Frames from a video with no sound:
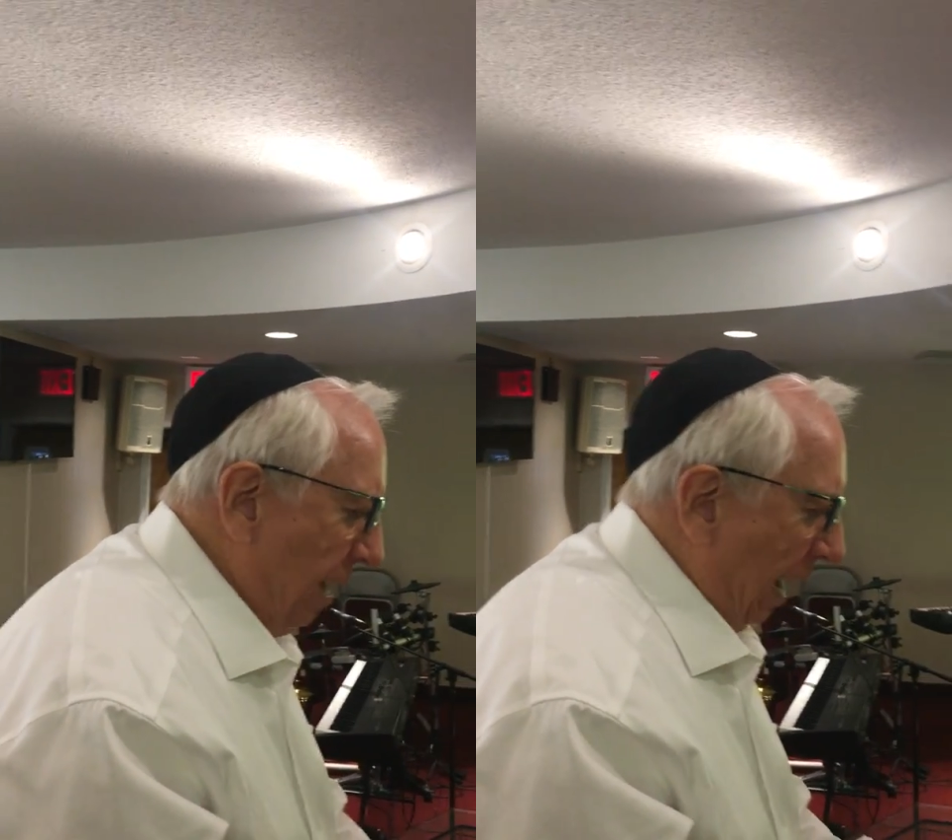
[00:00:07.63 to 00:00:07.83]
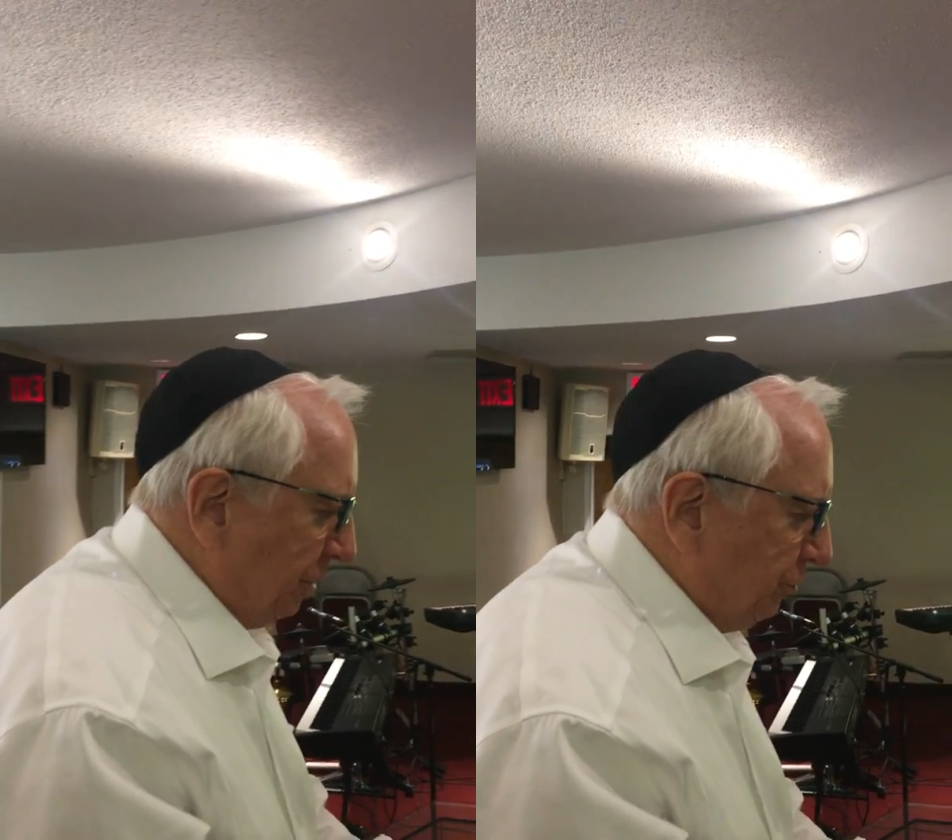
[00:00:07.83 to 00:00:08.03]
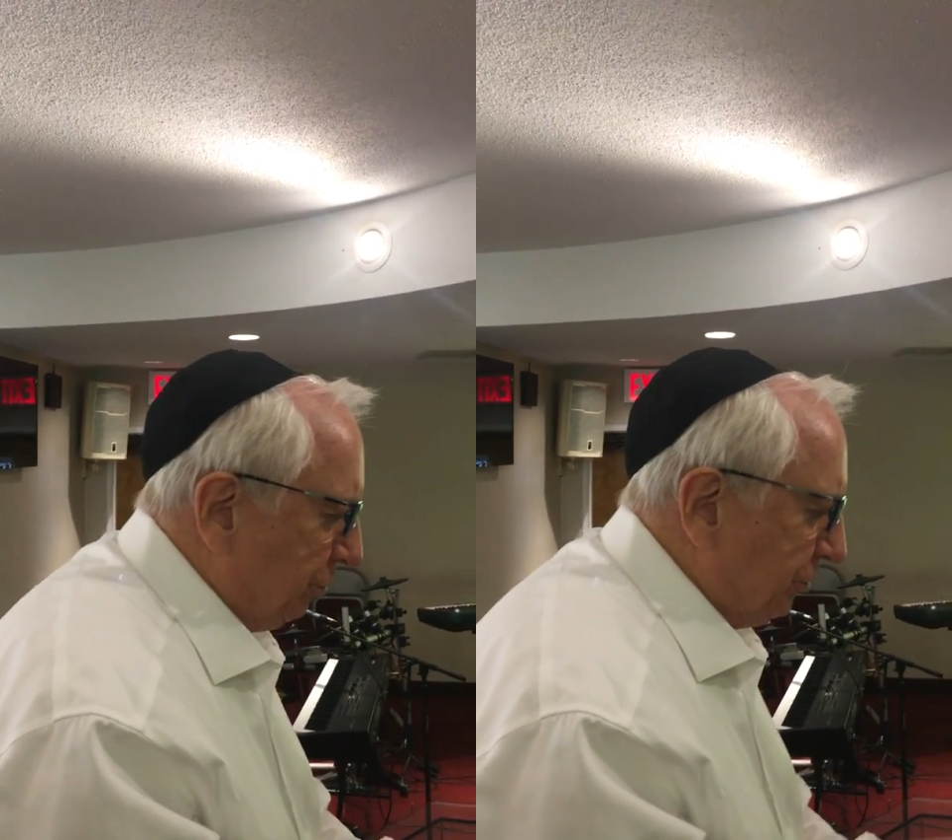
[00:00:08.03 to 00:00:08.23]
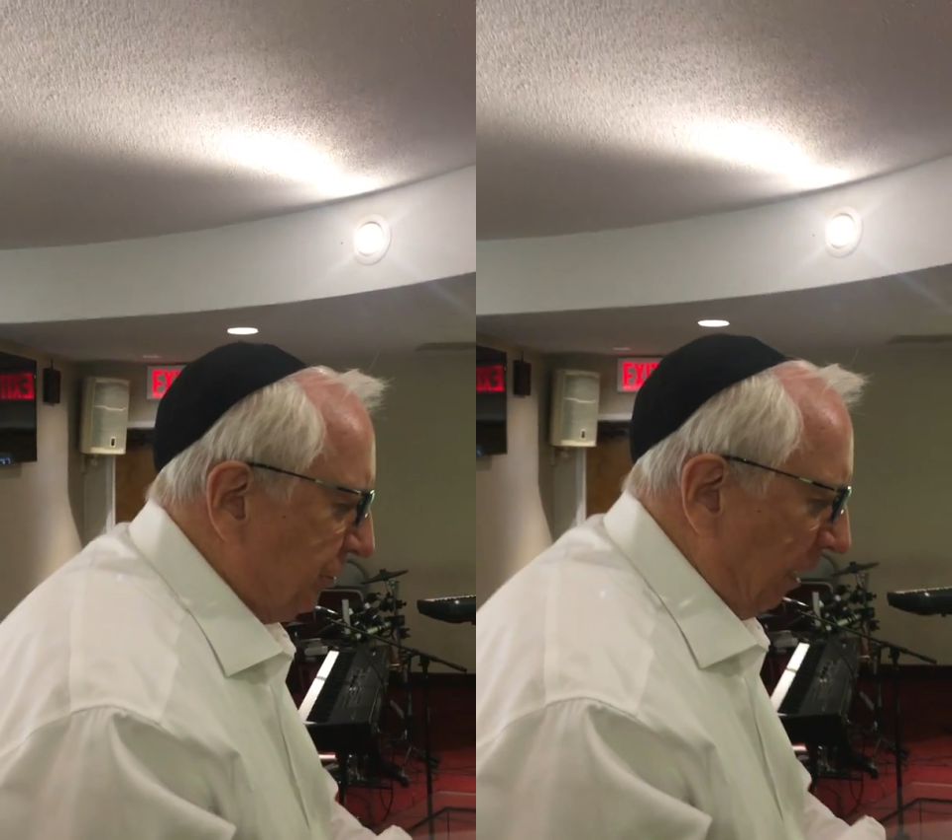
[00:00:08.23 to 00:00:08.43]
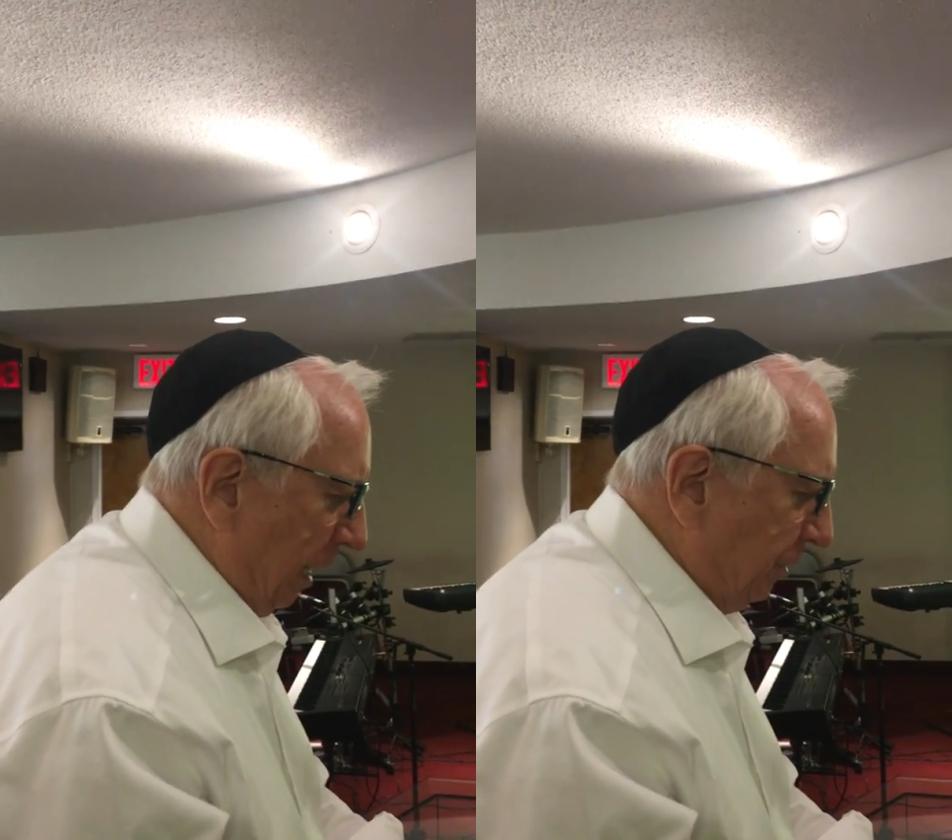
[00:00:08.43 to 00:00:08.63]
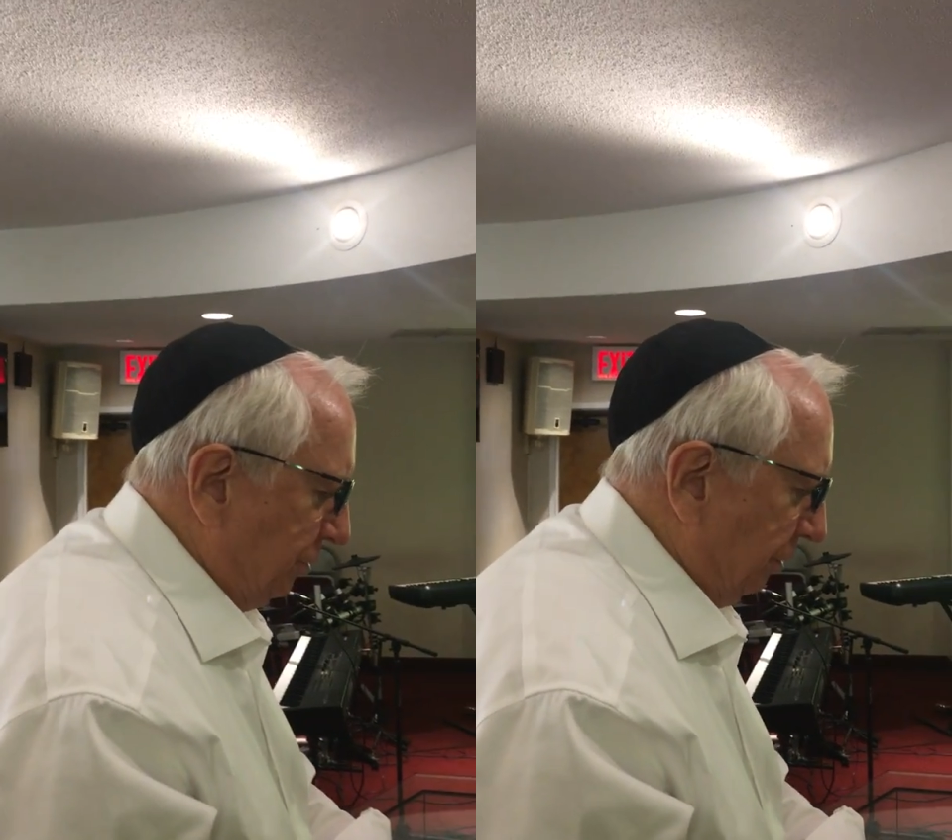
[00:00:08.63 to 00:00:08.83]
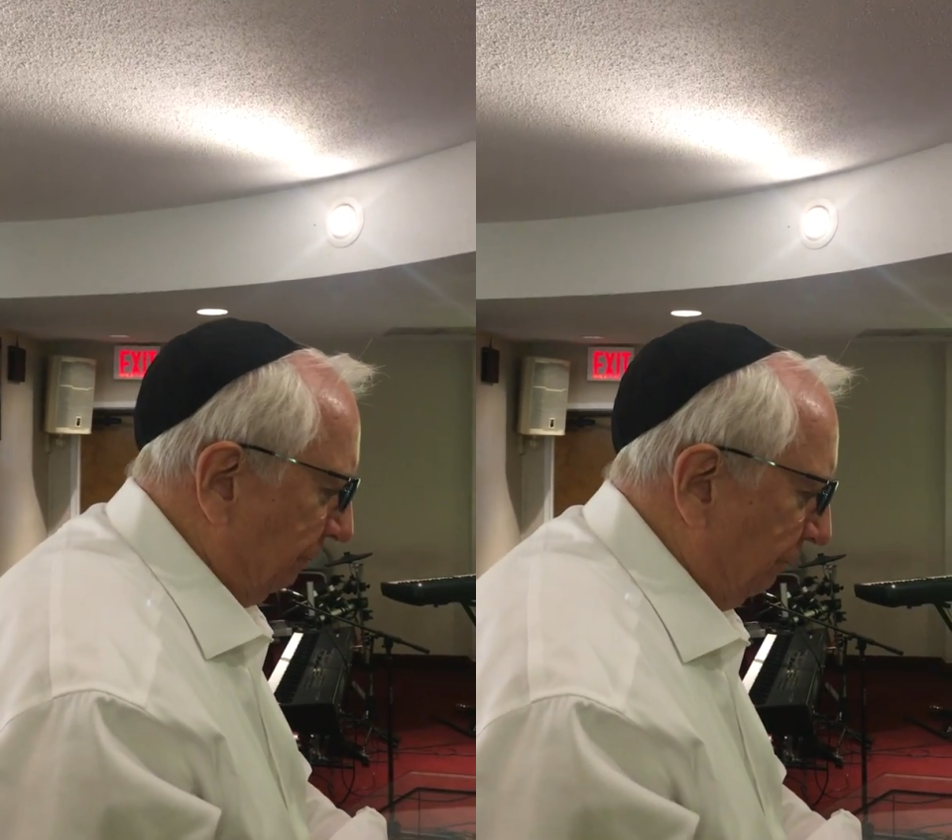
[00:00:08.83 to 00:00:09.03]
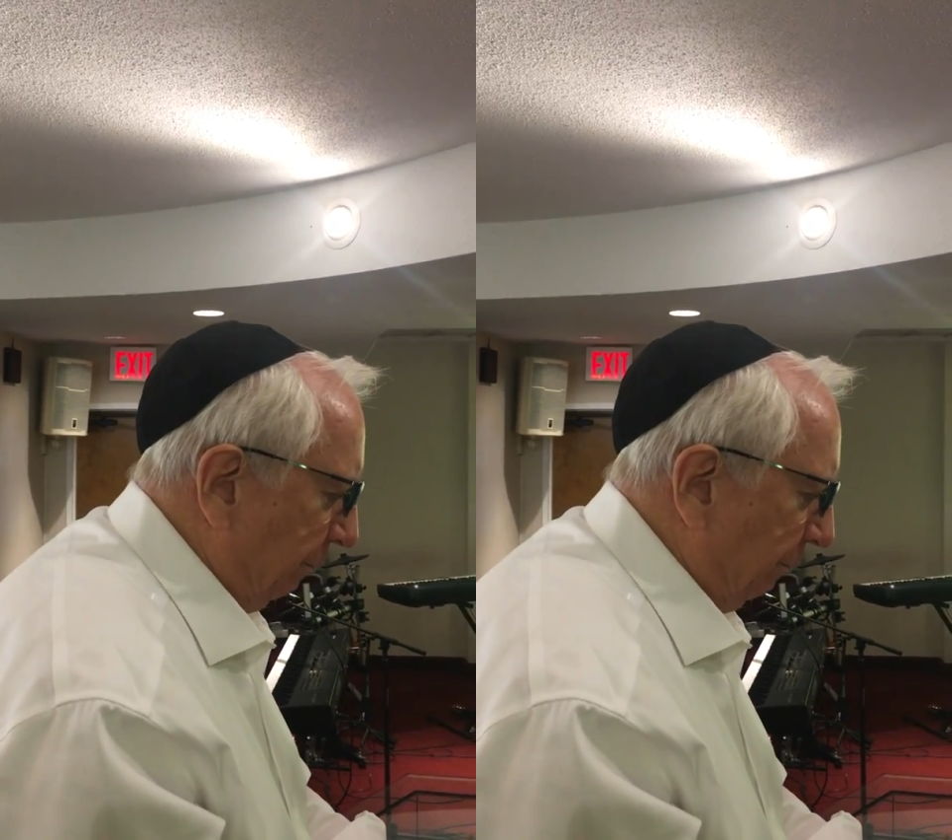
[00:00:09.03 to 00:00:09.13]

natural selection,